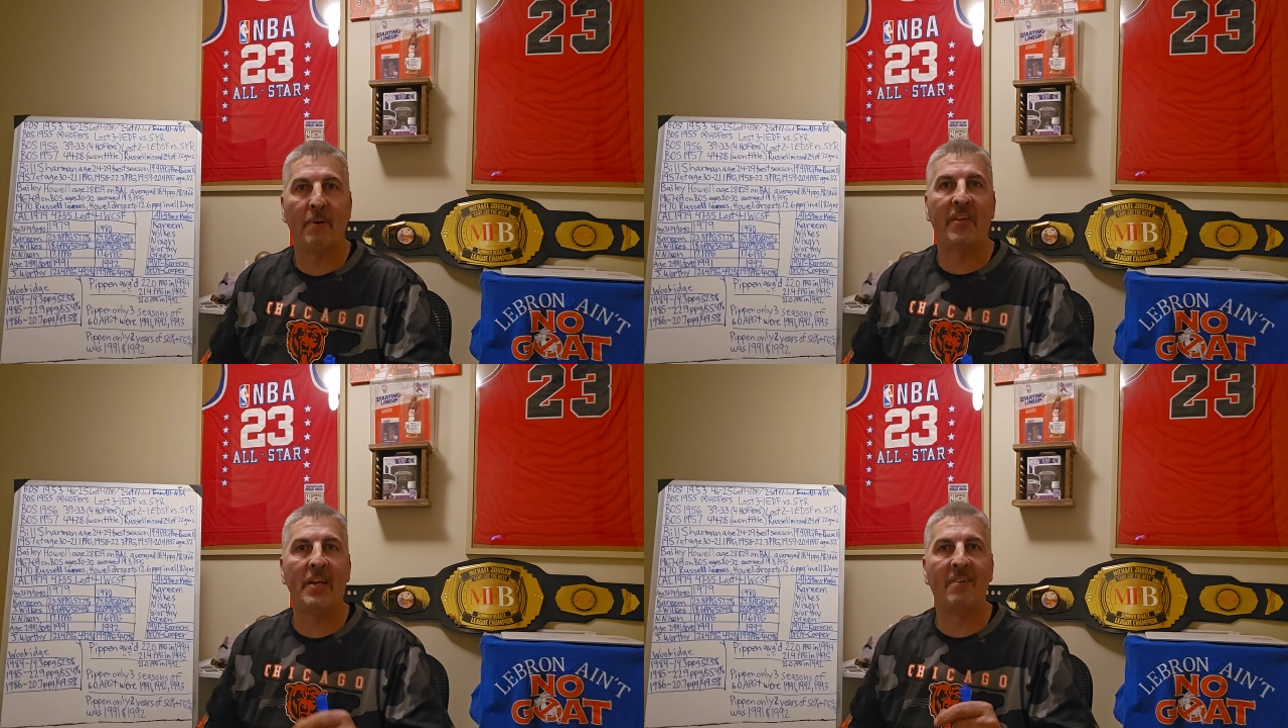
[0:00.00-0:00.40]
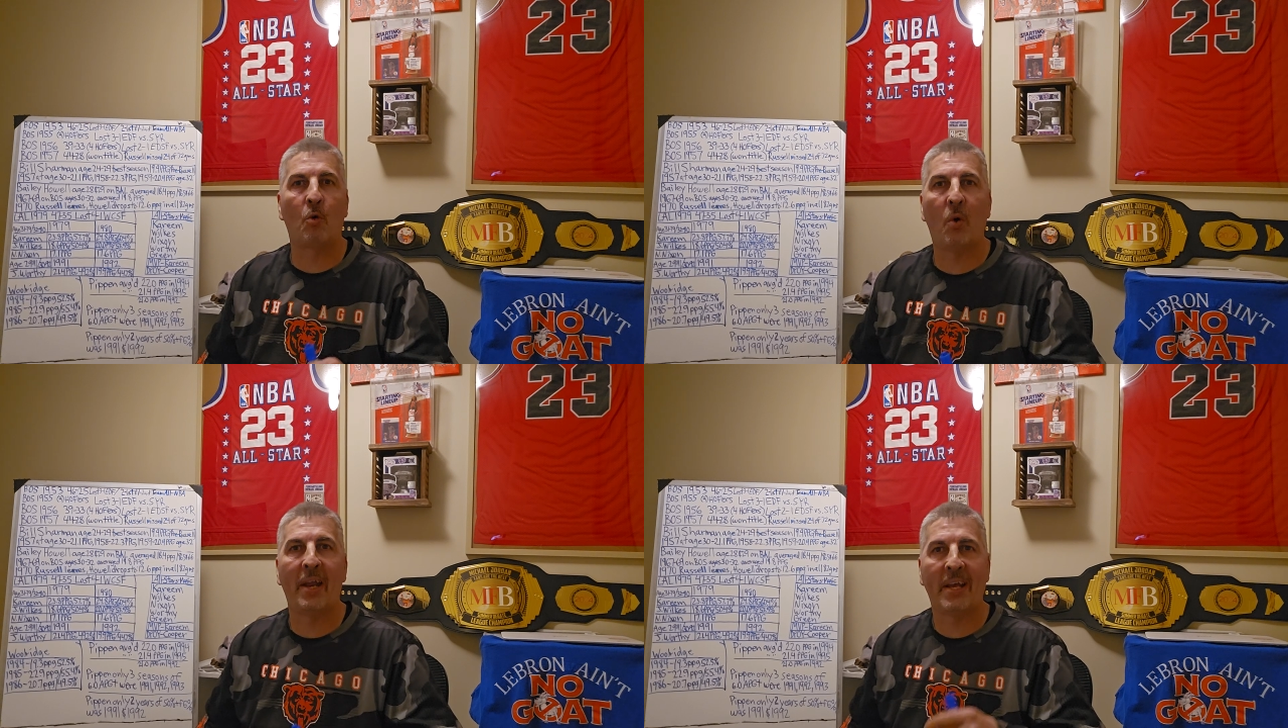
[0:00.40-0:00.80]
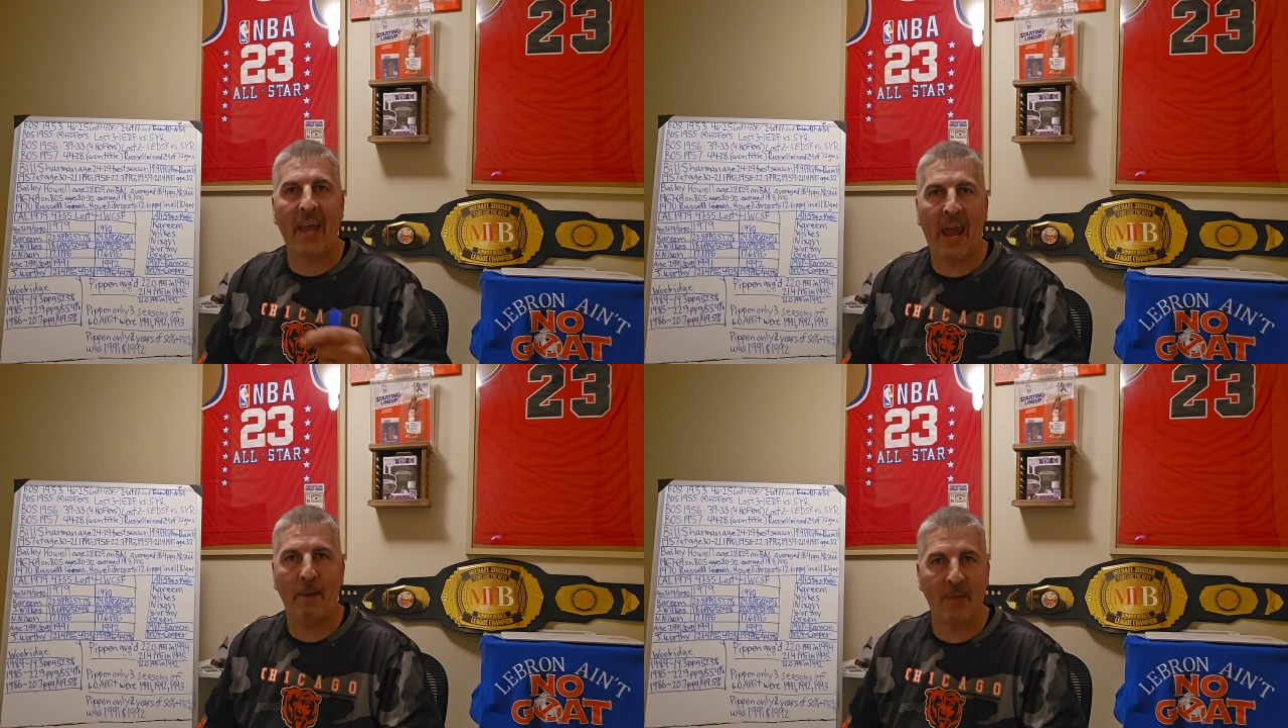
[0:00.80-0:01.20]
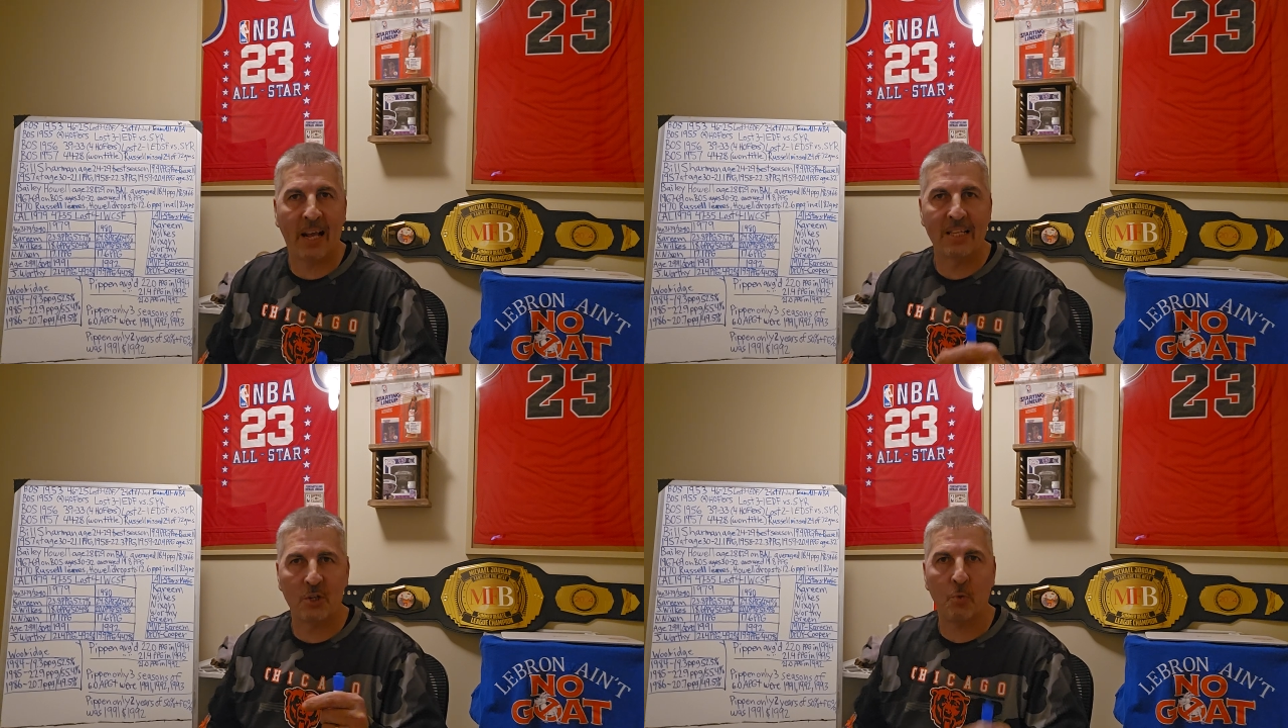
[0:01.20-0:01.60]
but they never won a game. They
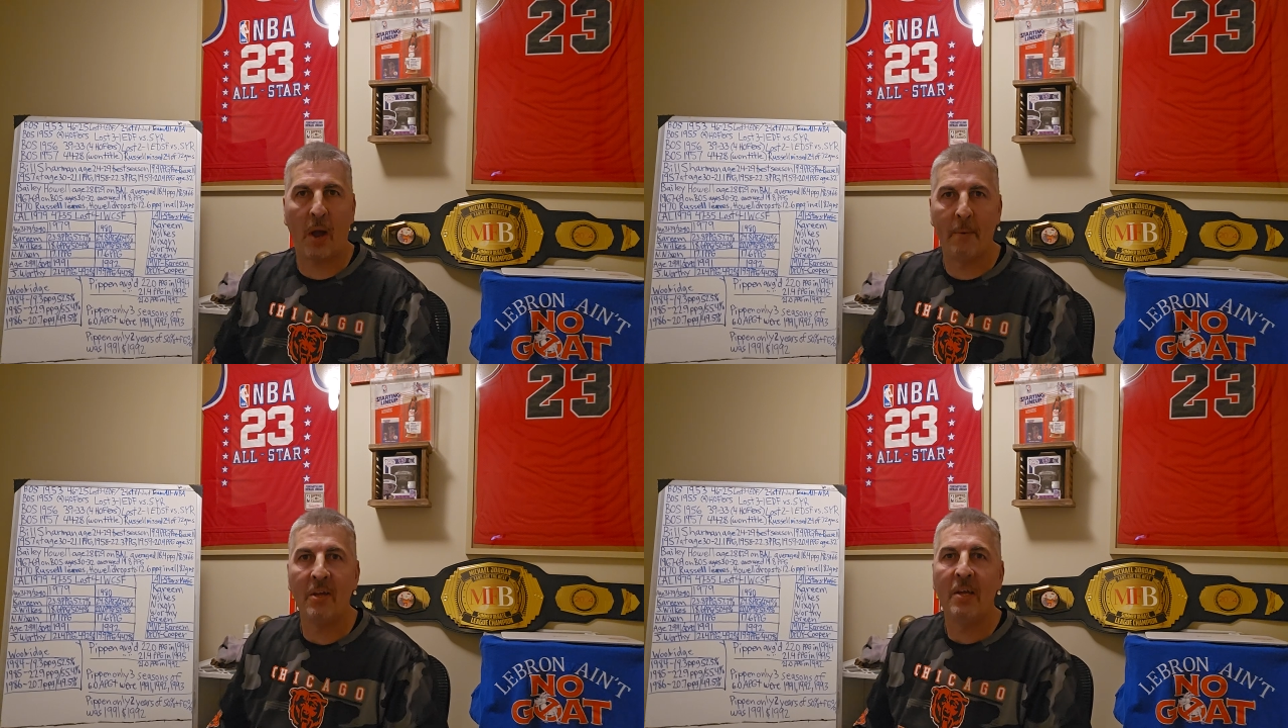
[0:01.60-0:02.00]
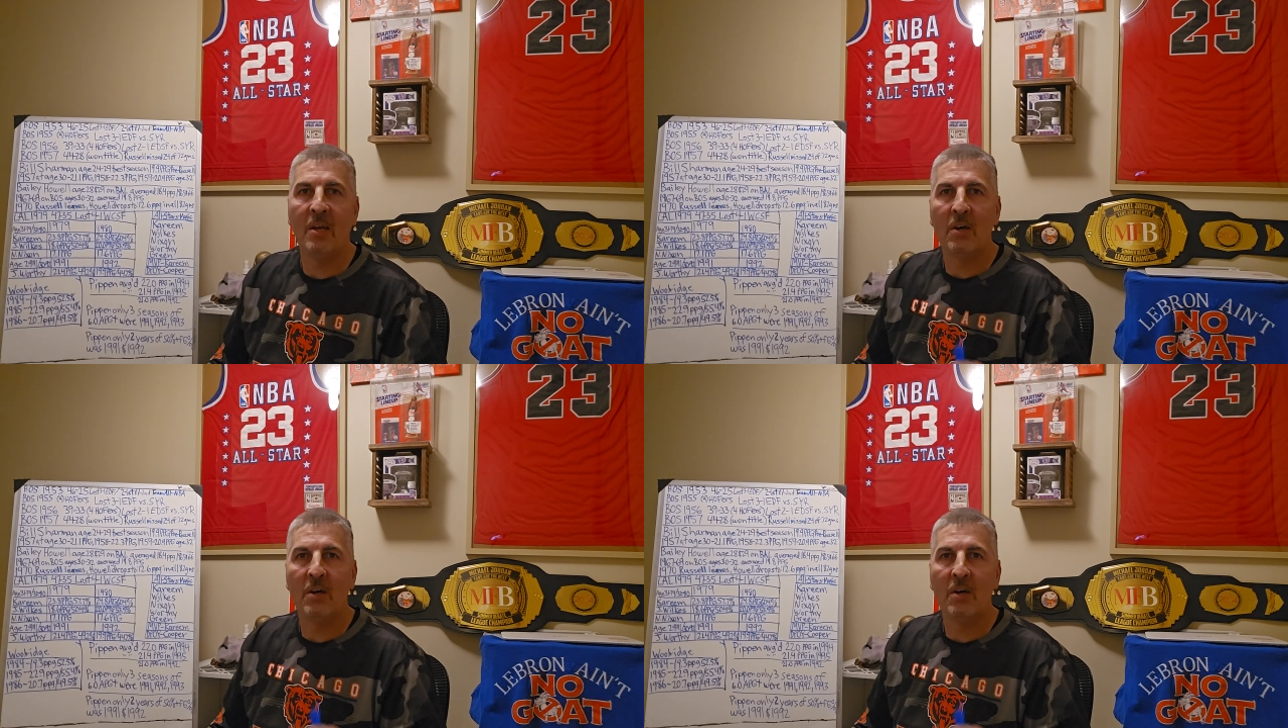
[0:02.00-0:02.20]
got swept.